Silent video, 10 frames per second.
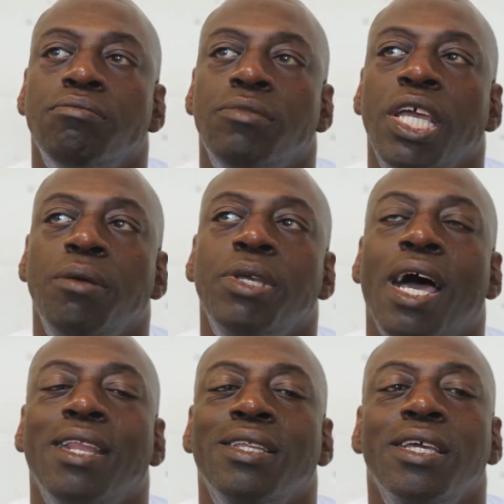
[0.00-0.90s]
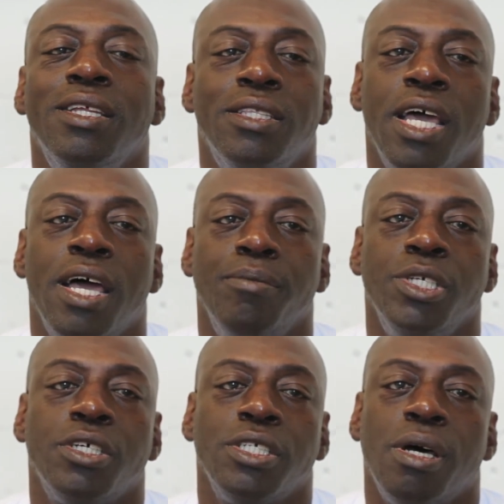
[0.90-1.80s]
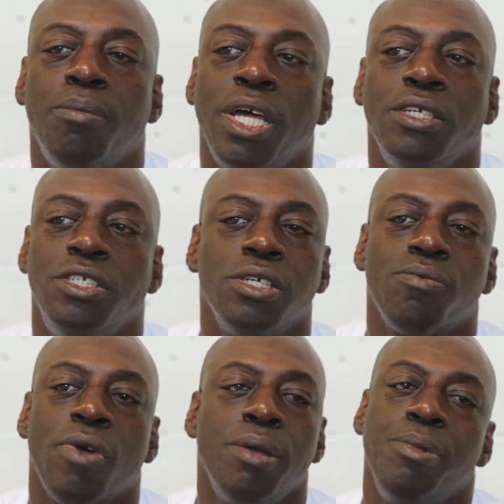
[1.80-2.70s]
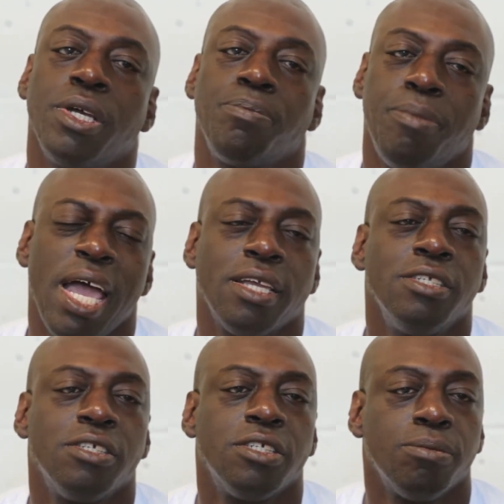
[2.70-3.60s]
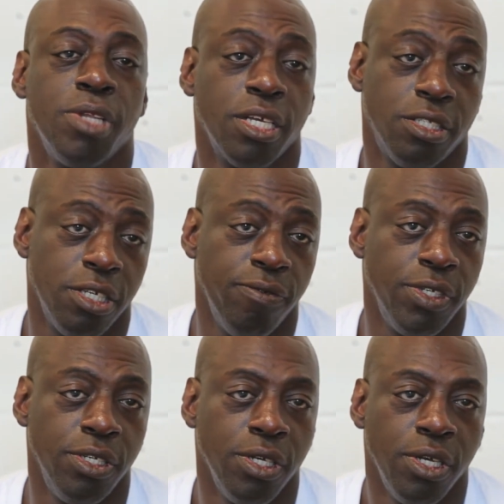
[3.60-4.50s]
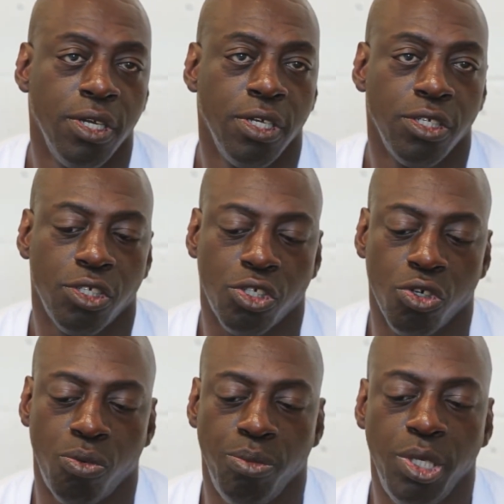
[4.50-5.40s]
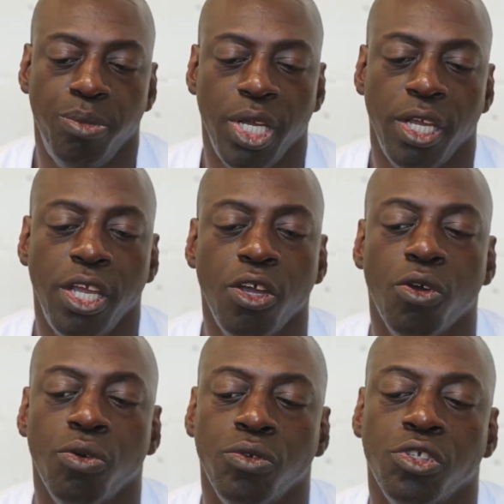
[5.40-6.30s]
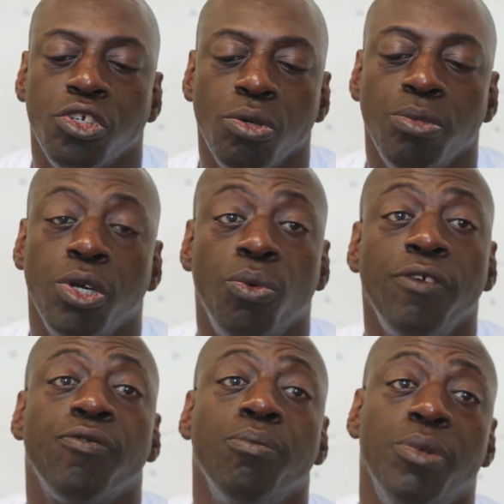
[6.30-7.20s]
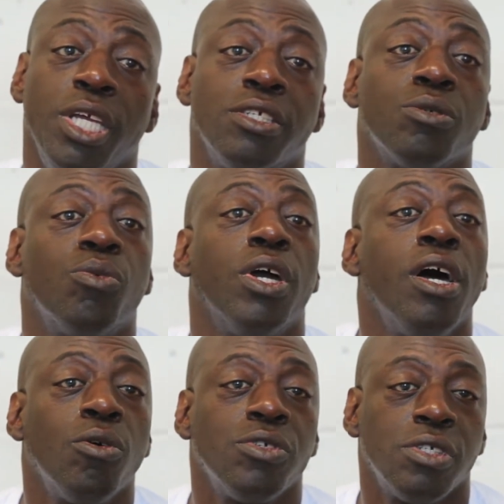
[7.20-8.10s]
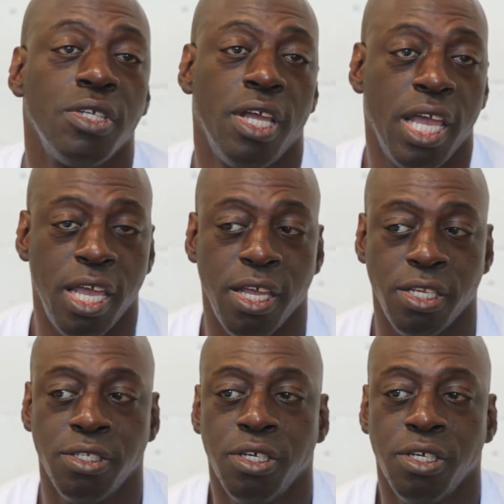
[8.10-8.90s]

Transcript: maybe I needed that because I might have jumped right back into some negativity. So me being here took me away from being somewhere else. And